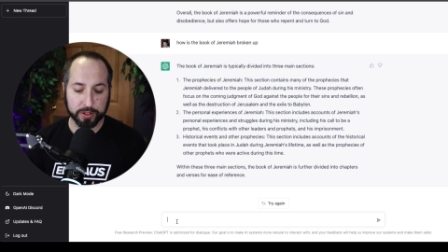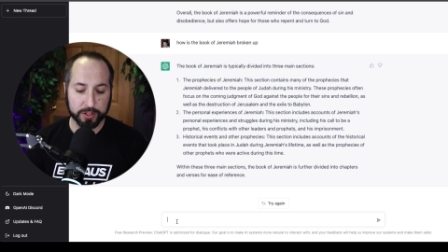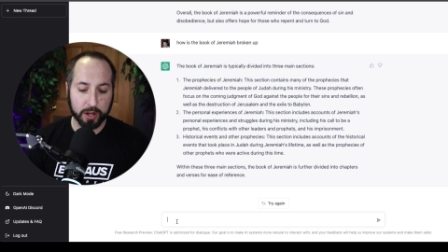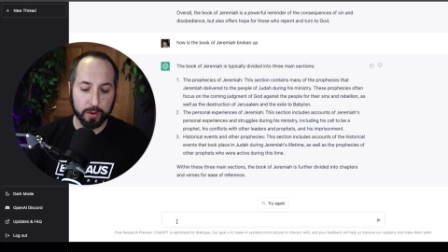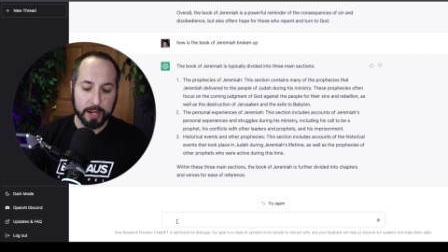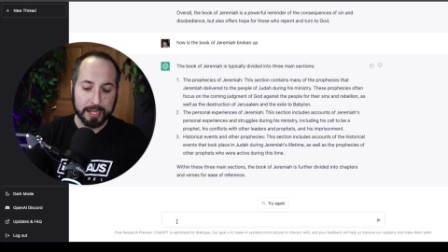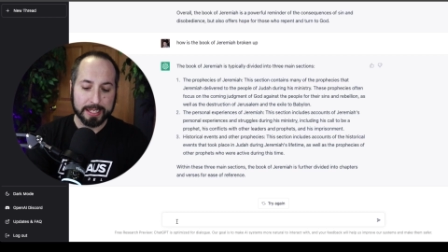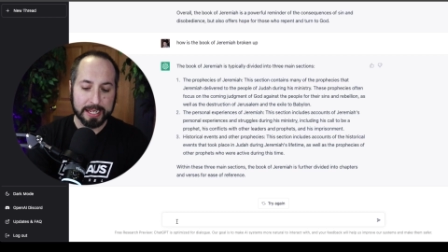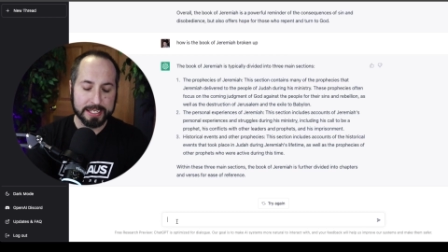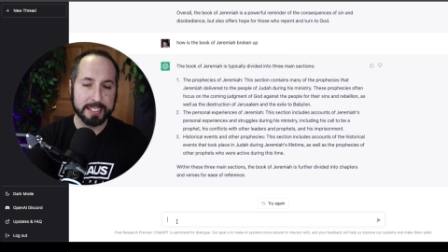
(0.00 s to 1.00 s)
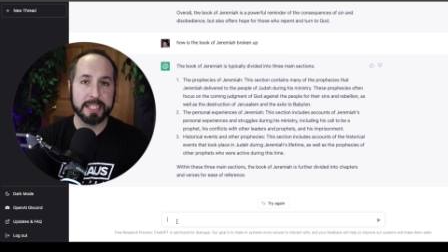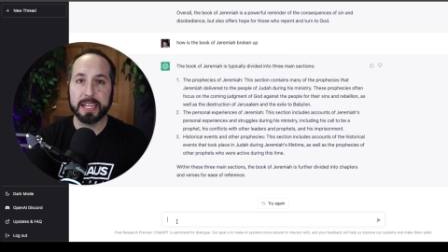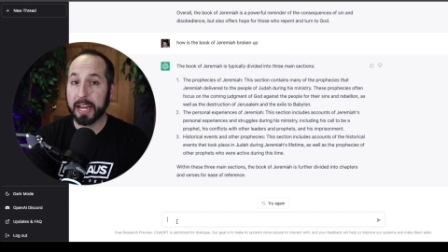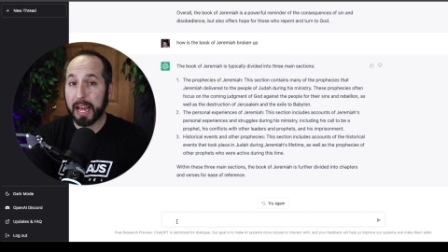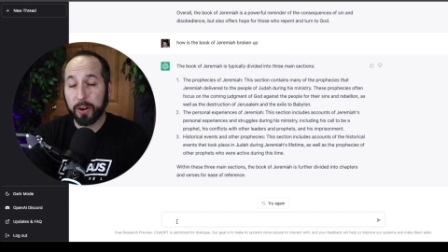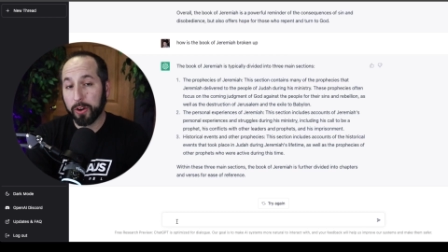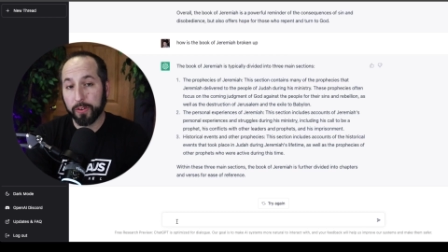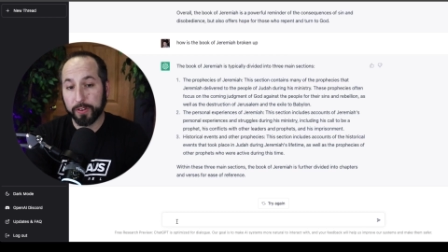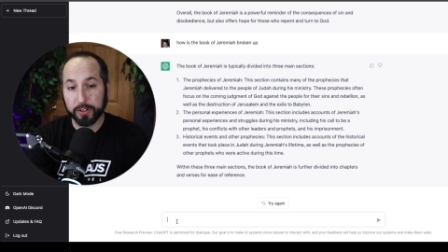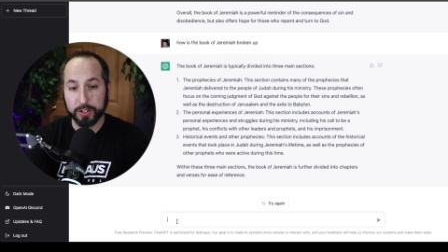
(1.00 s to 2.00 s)
So let's see, and I don't know
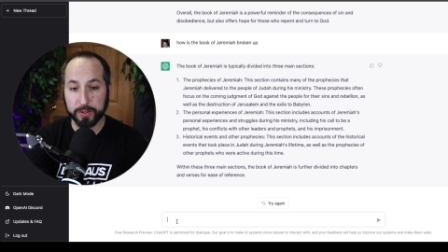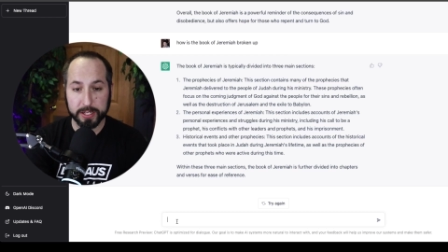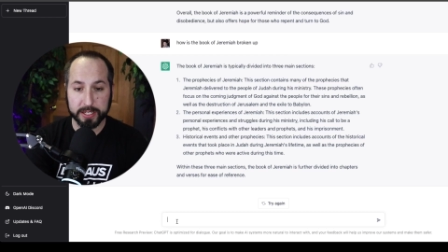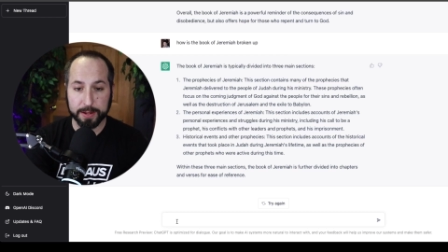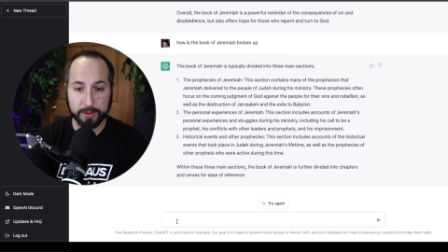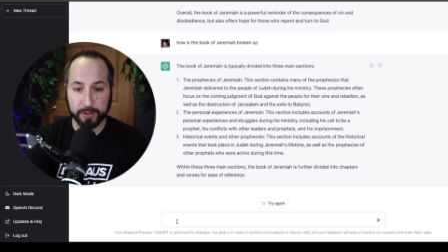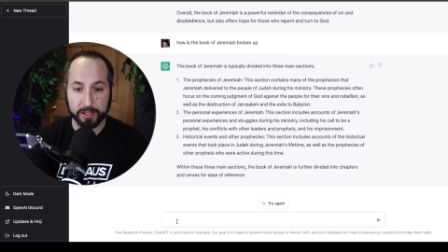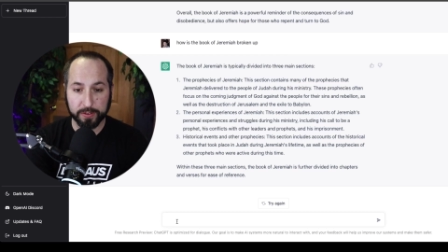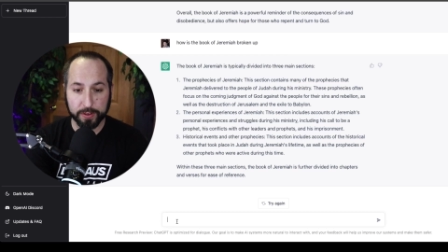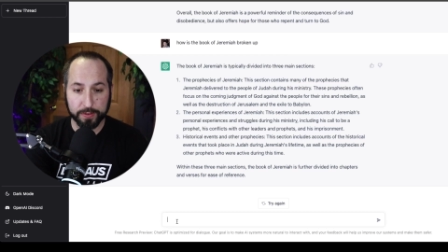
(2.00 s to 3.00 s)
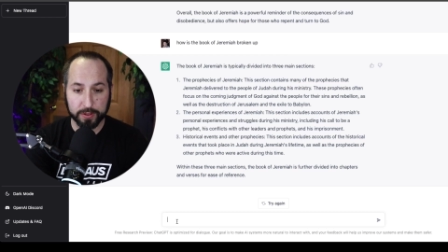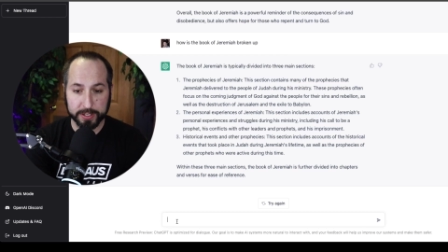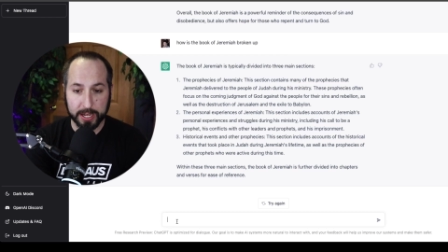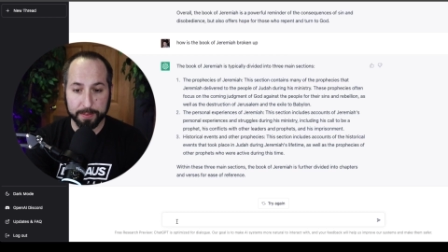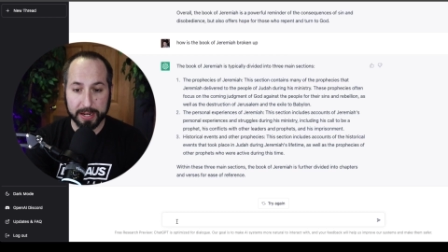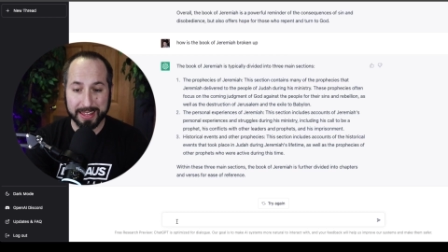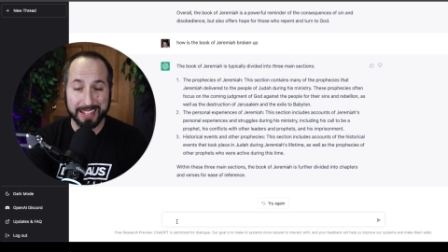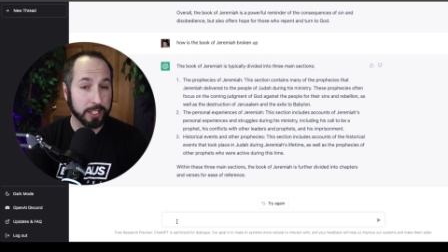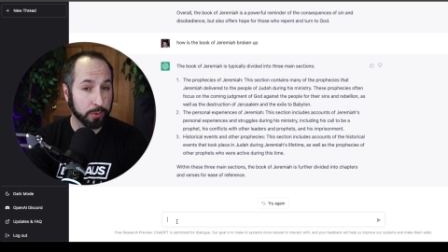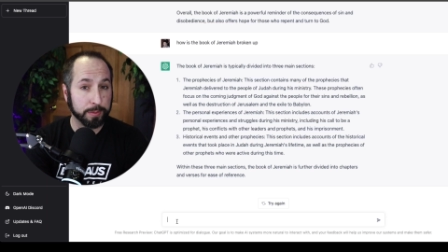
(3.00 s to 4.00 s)
if it'll do this. I'm doing this for the first time, but I
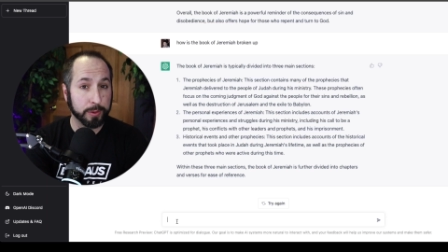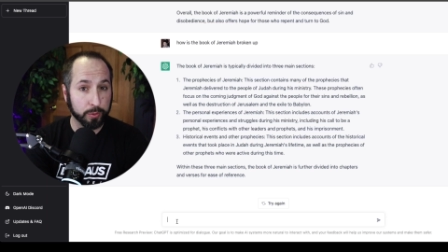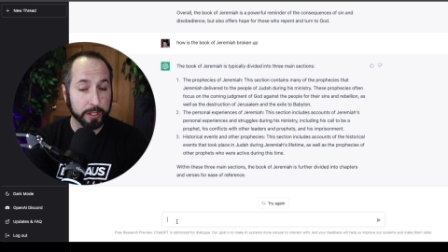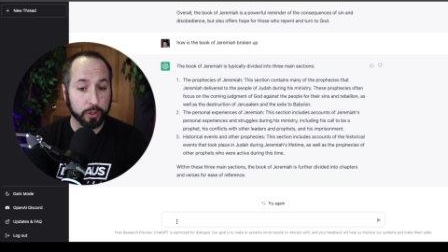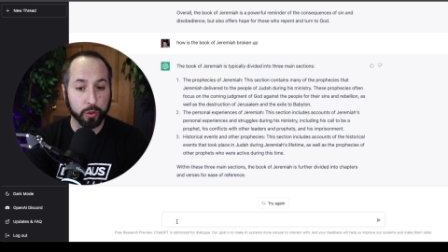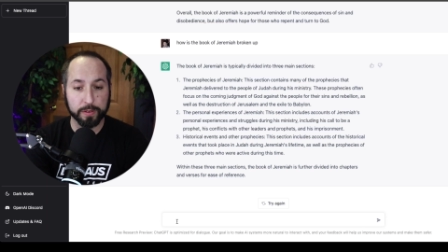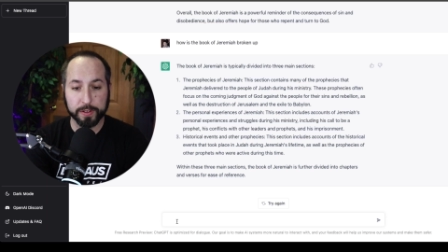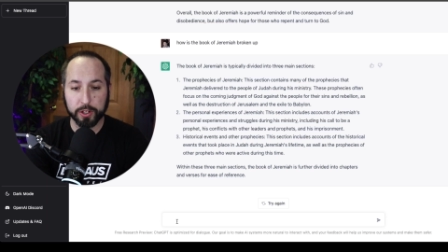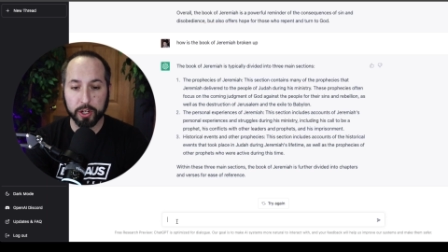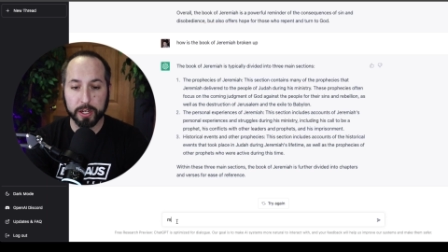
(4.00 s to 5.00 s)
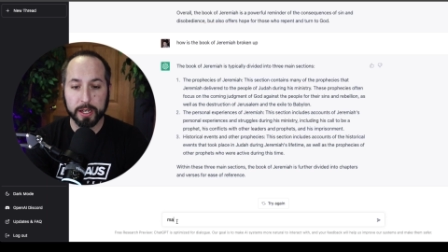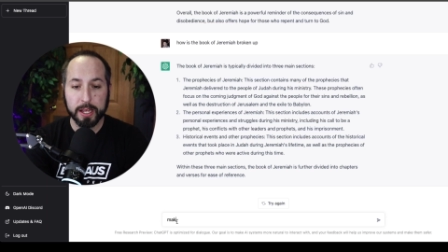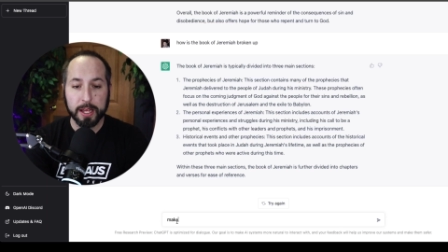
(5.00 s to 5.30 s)
think this would be really cool if it could.